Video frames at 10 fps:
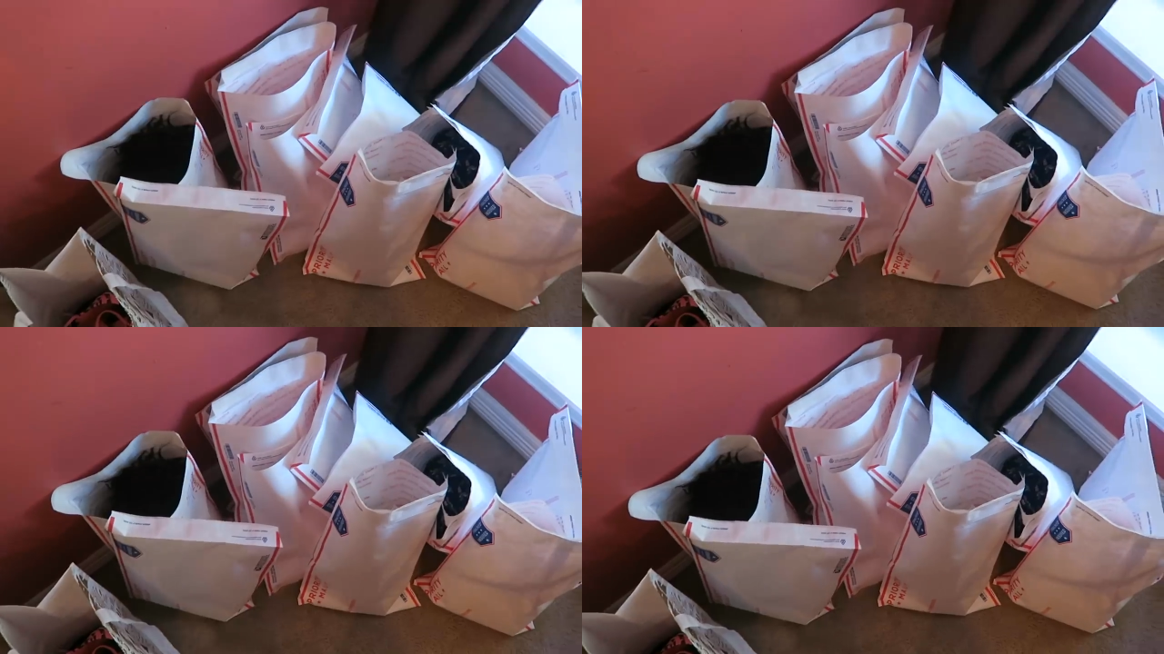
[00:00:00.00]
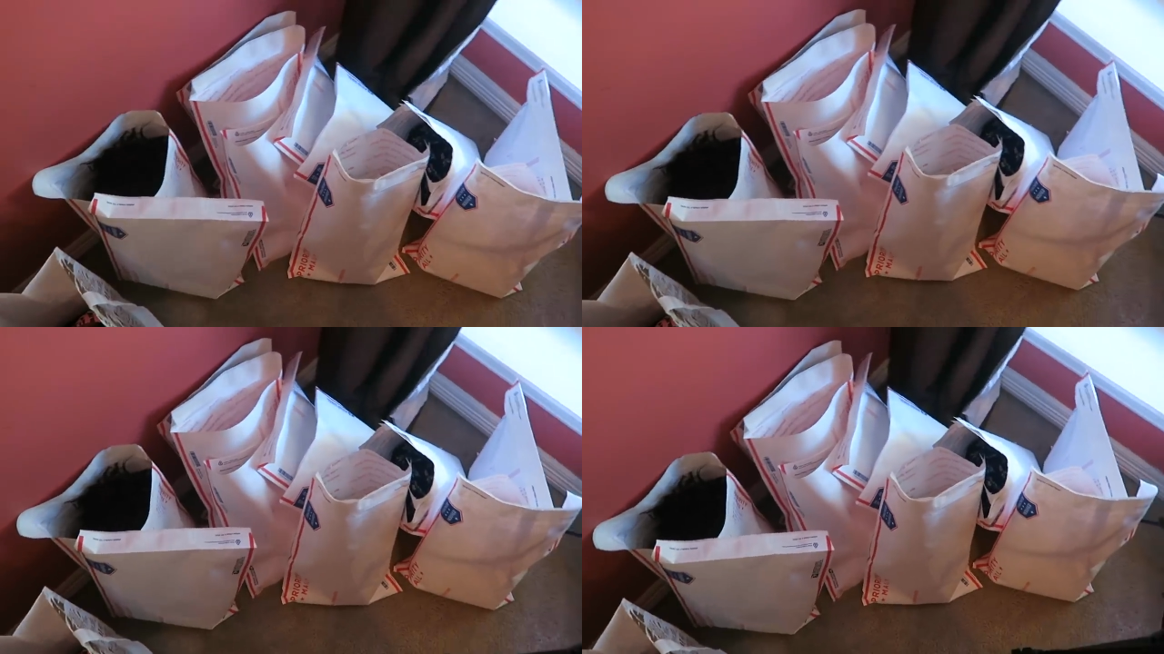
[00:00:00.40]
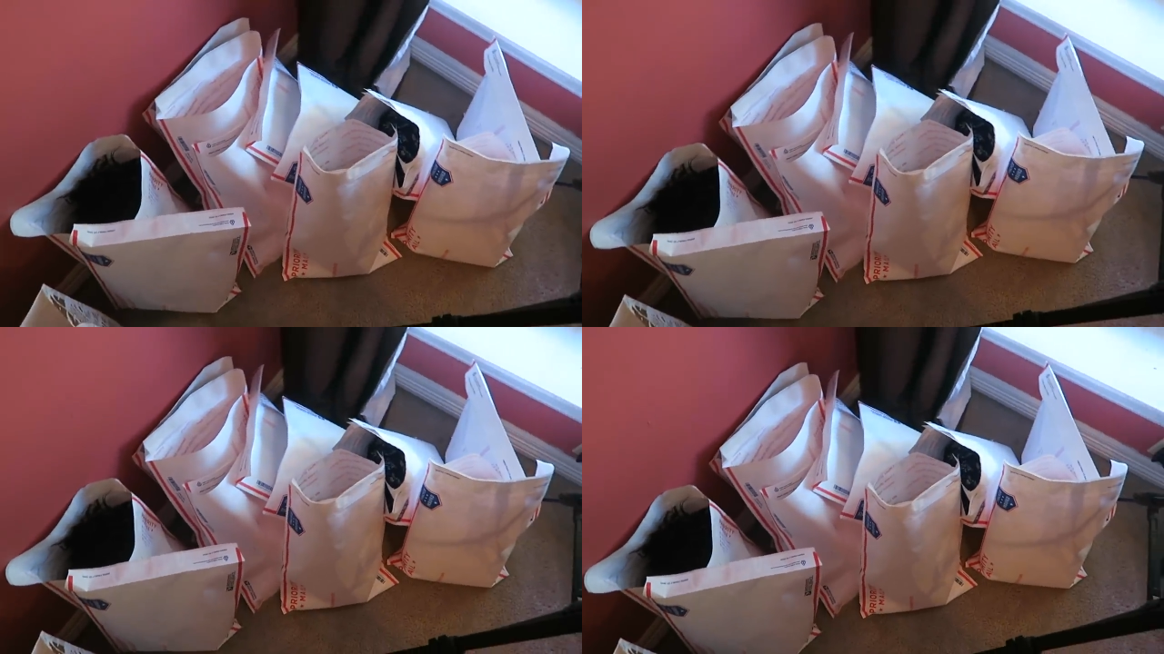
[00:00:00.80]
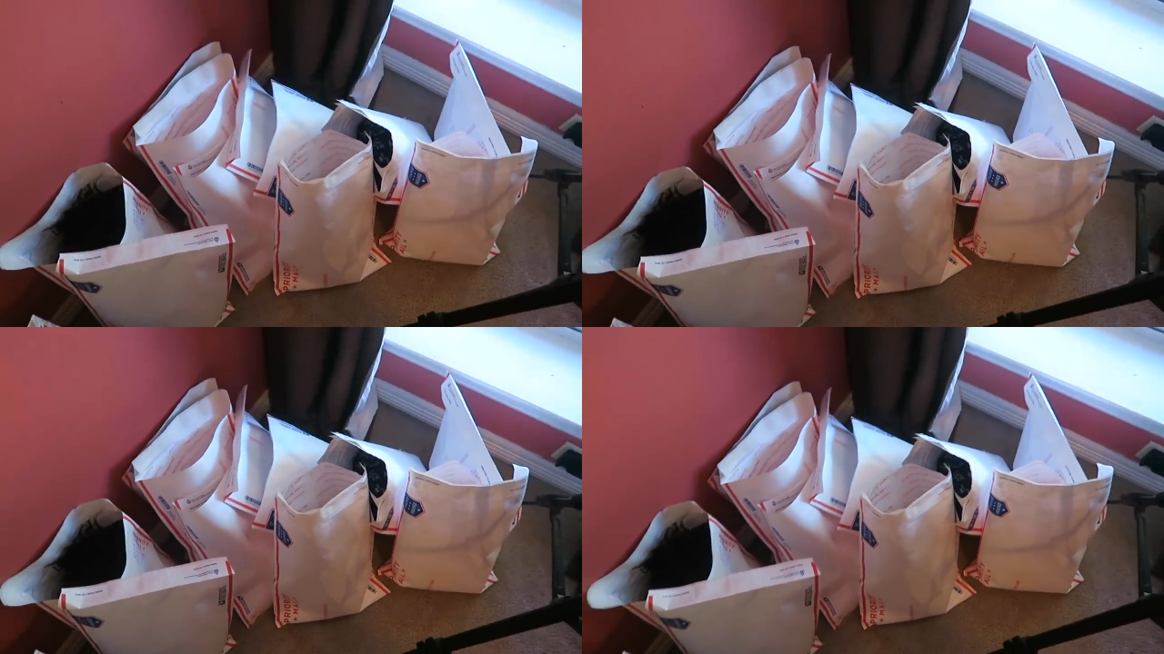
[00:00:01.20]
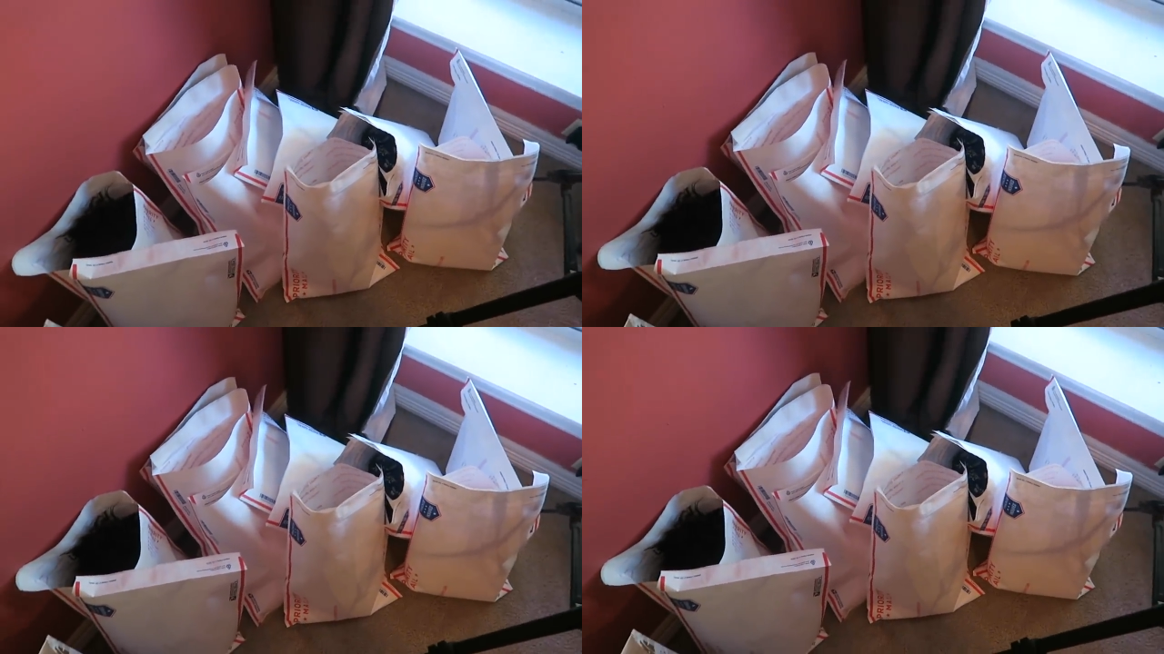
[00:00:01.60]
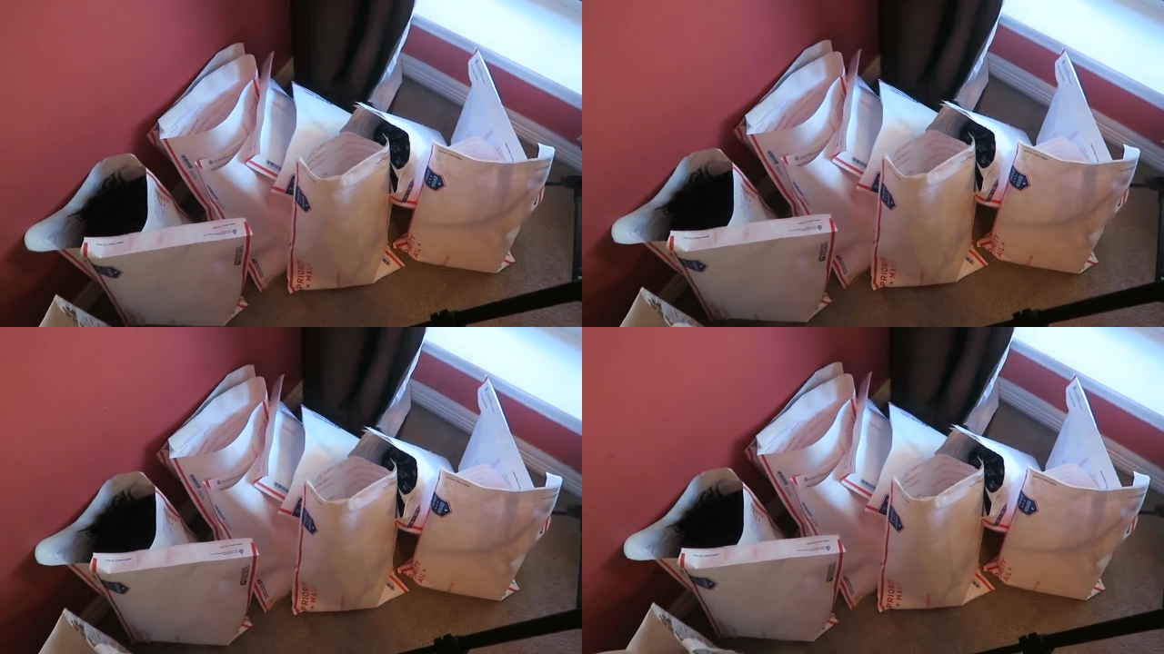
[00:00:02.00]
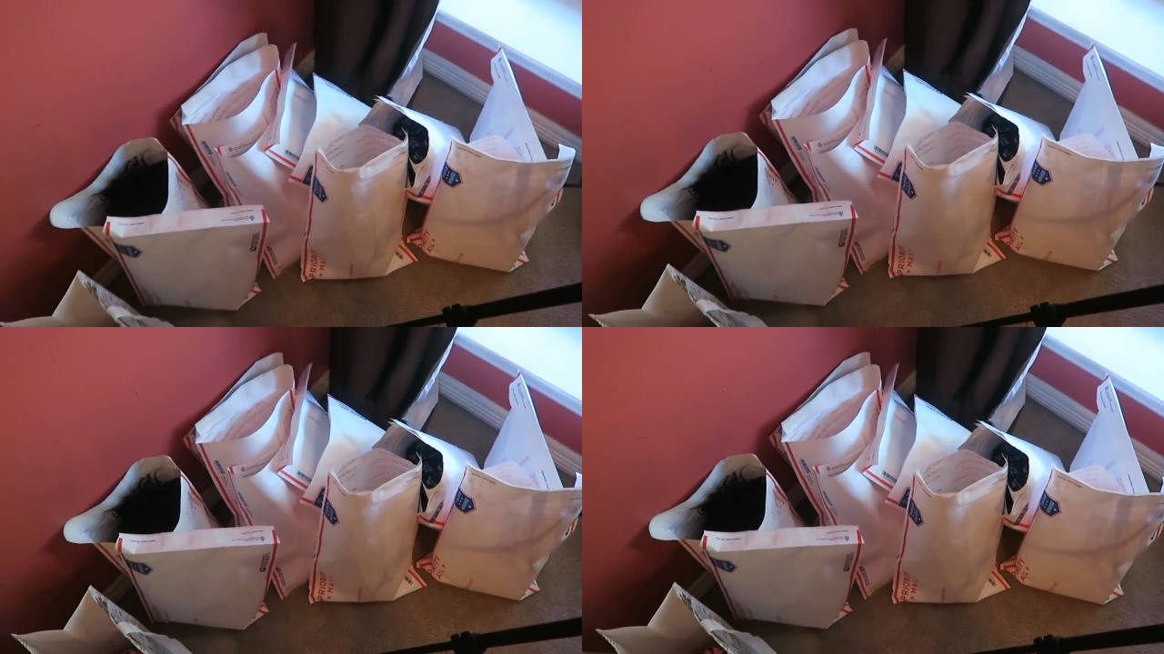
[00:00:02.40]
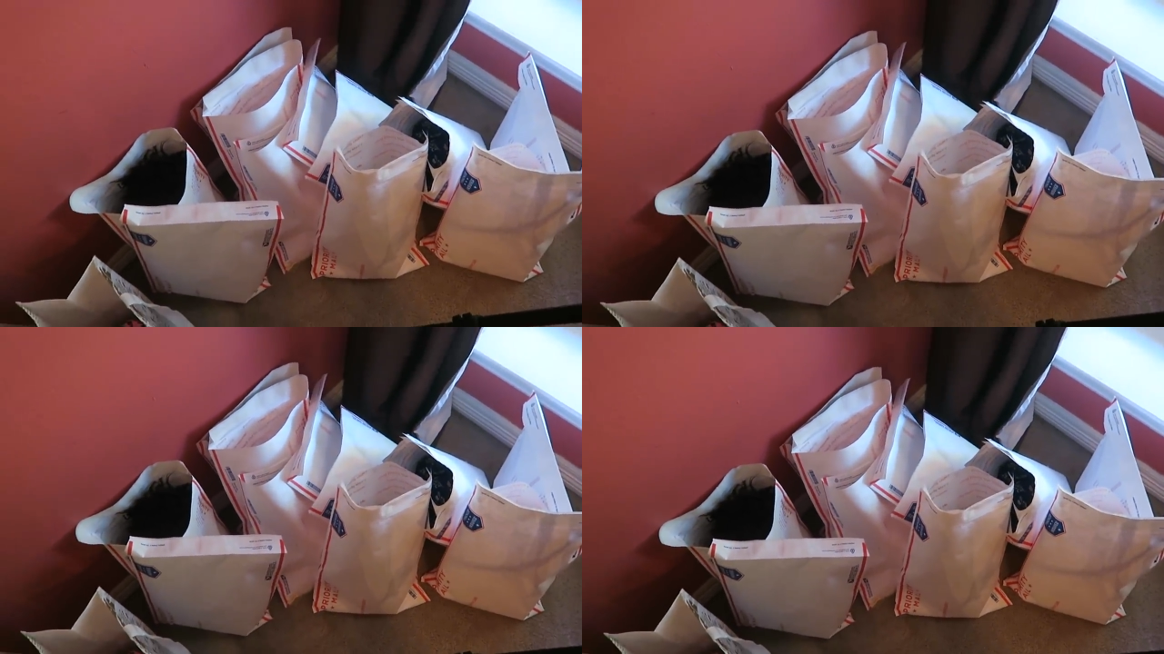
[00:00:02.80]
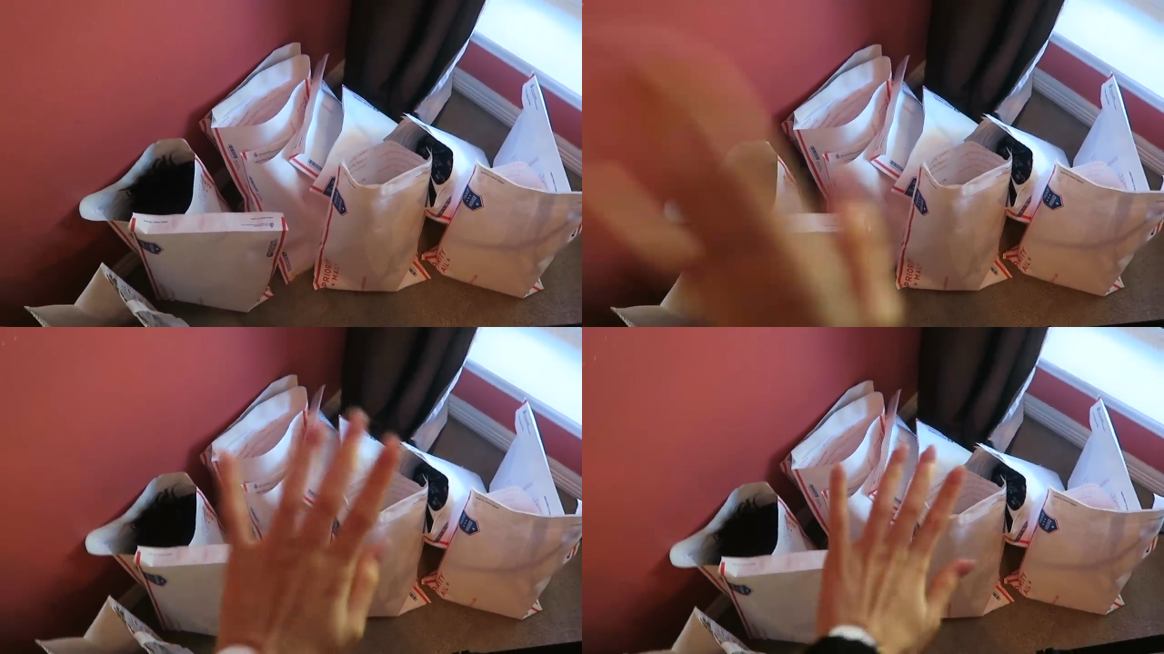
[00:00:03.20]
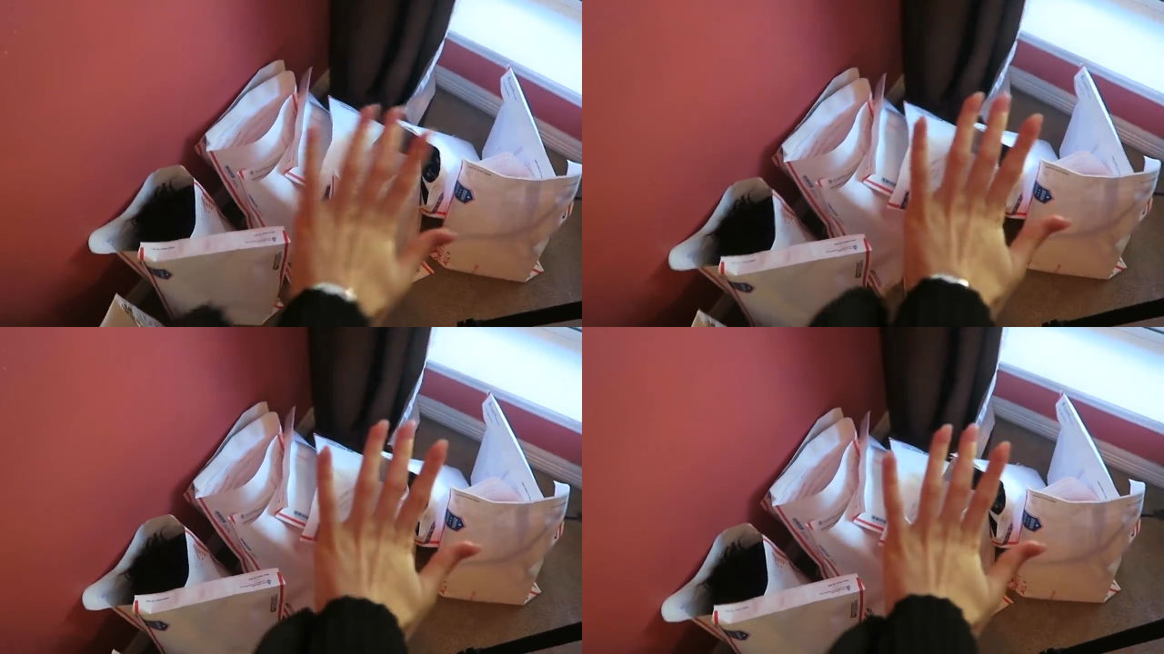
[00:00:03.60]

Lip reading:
Nobody's mouth can be seen.